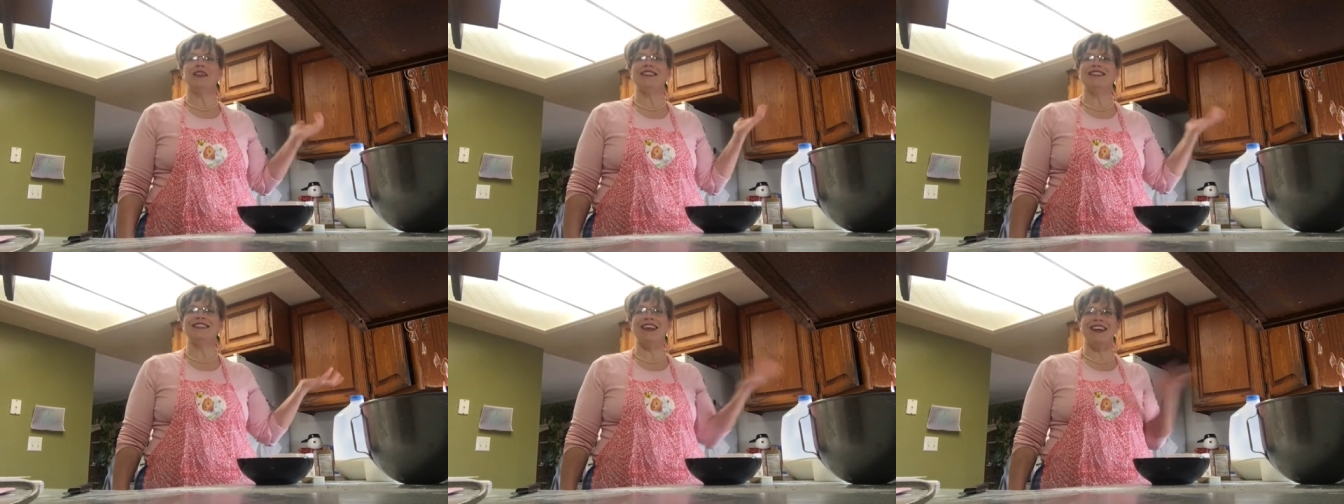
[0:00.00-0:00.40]

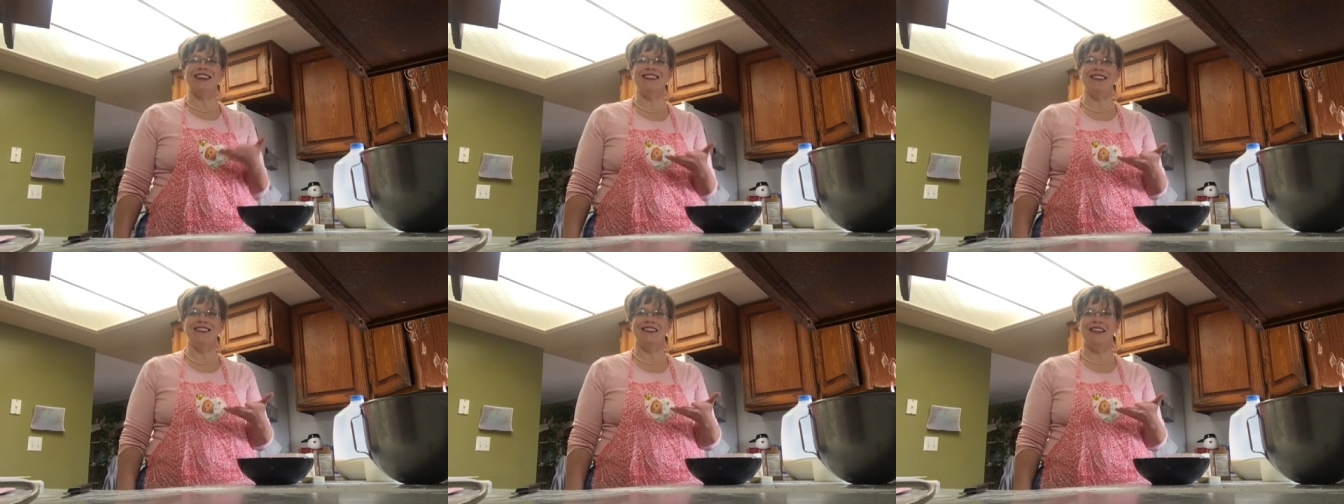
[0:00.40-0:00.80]
the
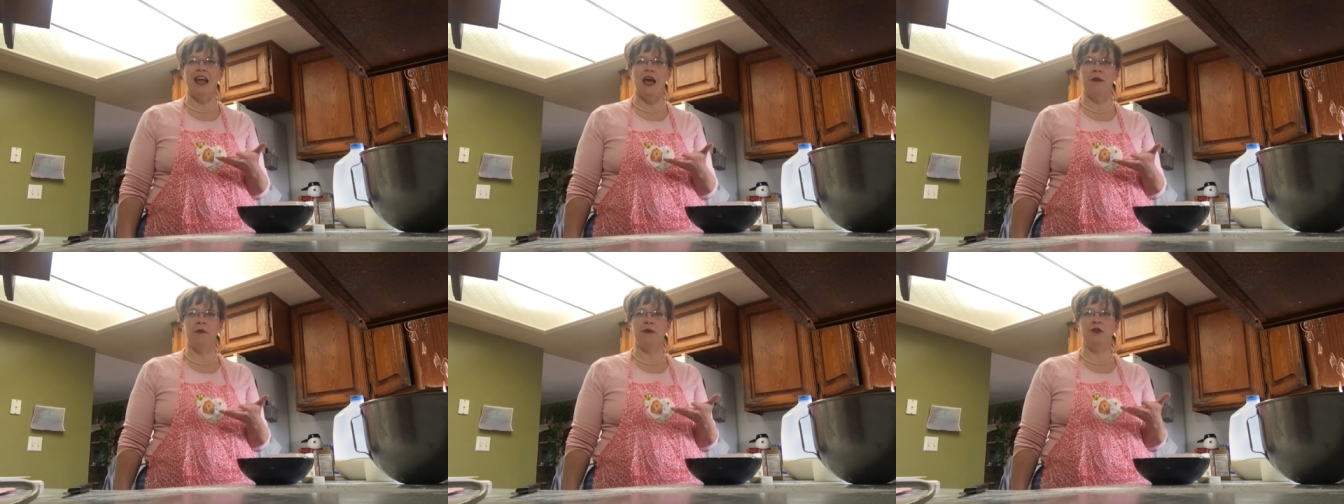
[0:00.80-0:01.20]
second
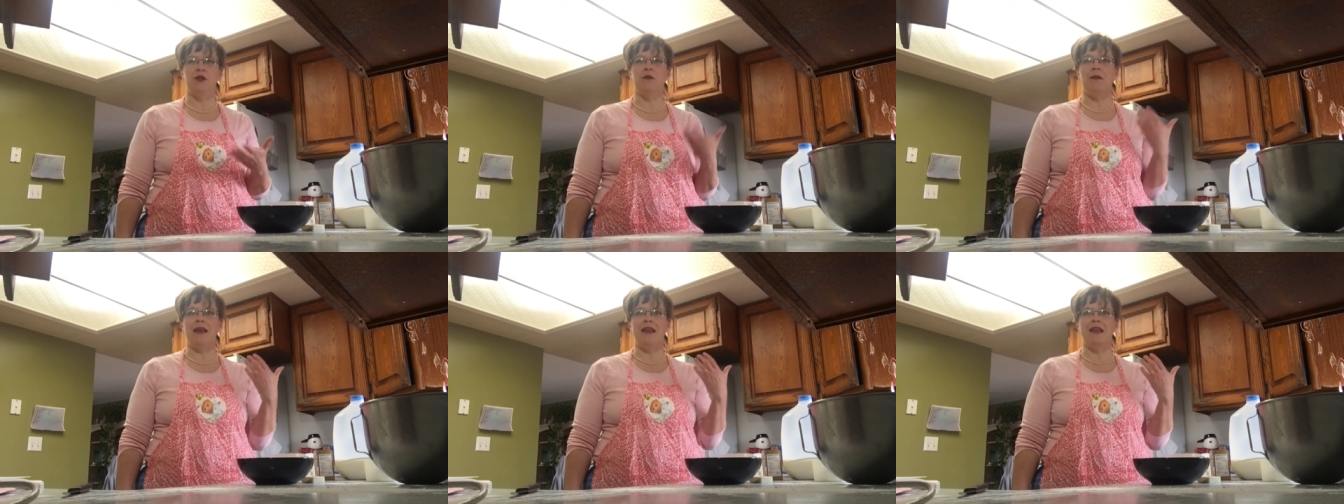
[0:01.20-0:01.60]
step
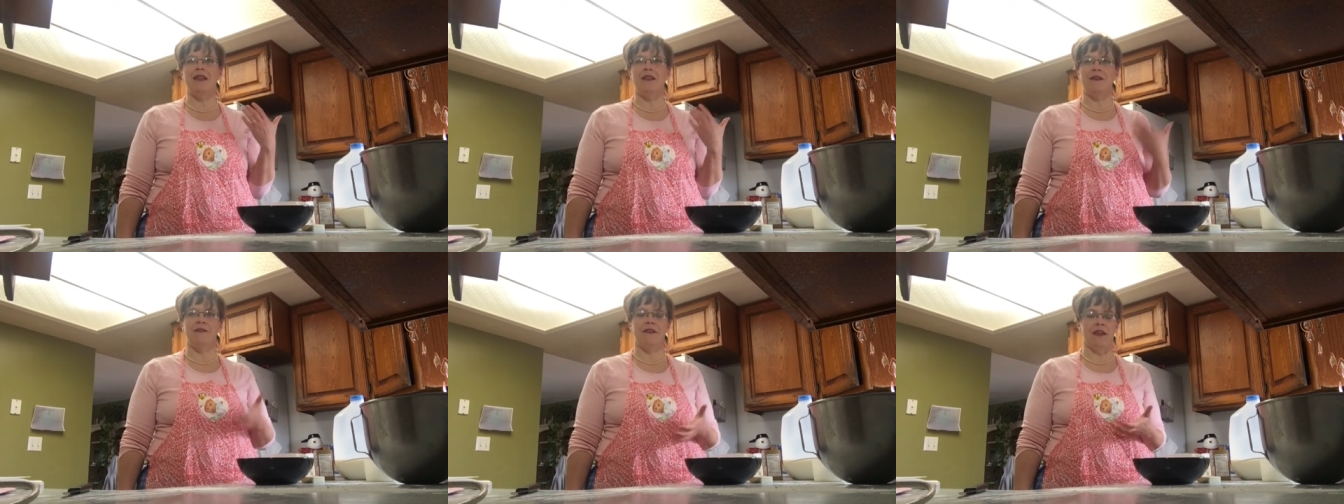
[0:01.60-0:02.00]
to
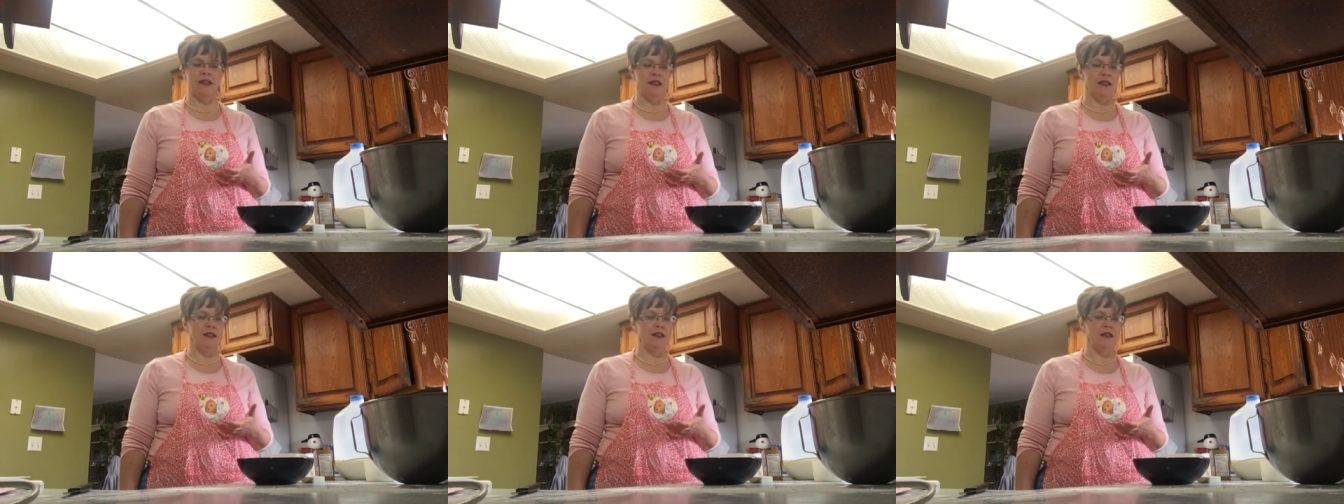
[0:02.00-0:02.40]
making the
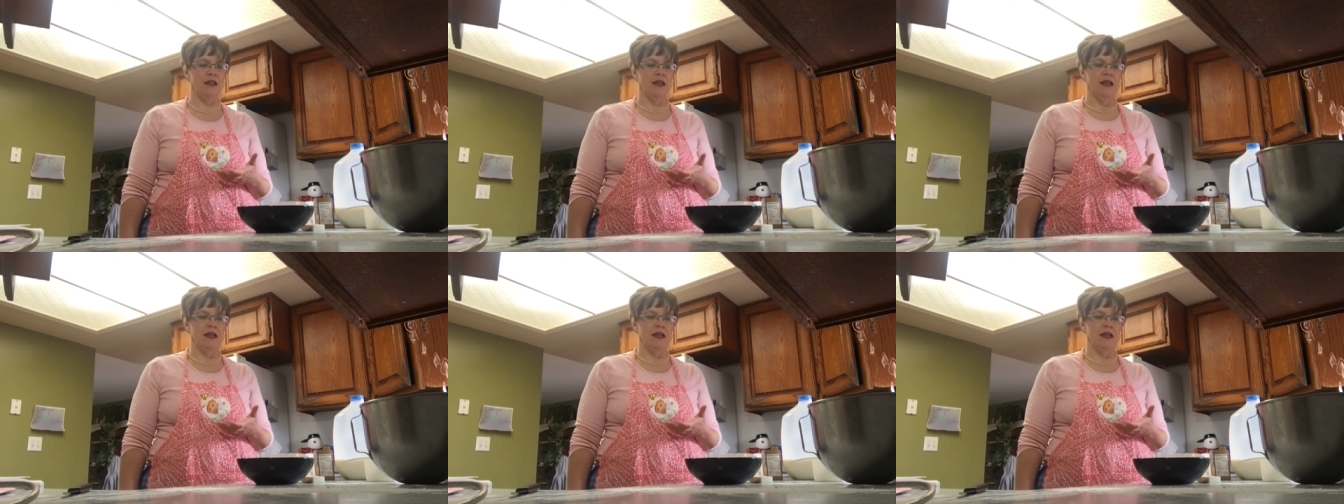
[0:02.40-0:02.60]
filling